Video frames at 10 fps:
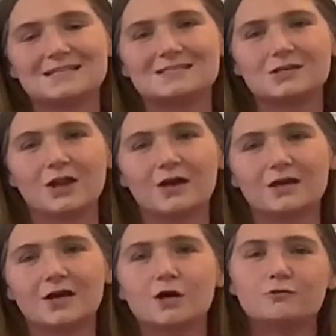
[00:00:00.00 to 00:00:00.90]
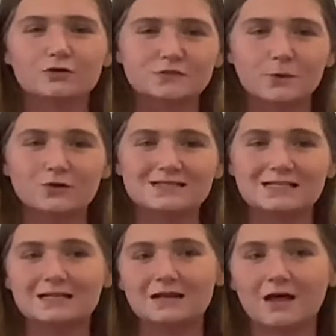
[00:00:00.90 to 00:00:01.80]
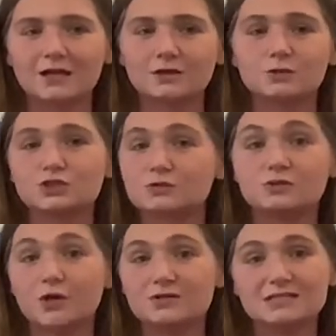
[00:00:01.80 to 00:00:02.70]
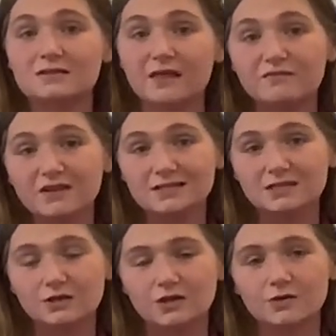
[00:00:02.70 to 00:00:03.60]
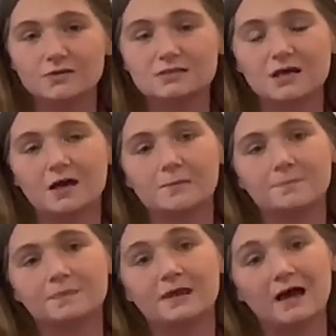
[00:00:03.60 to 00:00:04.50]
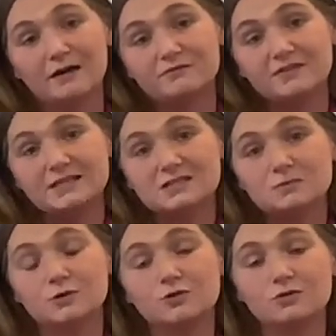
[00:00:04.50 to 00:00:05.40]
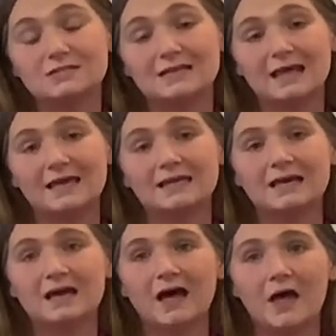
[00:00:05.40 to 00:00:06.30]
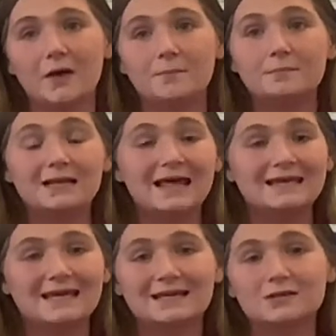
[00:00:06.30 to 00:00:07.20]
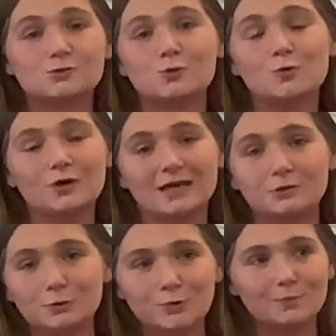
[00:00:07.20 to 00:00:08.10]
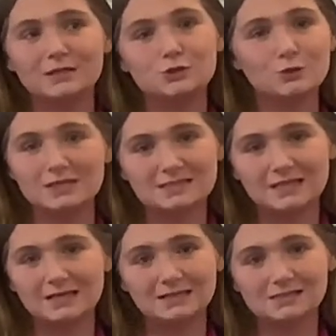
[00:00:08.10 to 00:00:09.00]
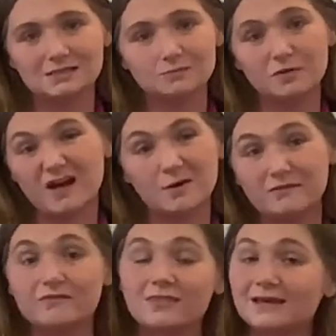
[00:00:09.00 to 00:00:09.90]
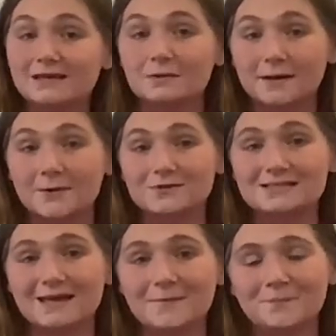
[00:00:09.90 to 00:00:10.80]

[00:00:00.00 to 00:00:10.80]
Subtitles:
So like responding, like just noticing their feeding cues and feeding them accordingly, playing, talking. You probably do these things without even thinking about it.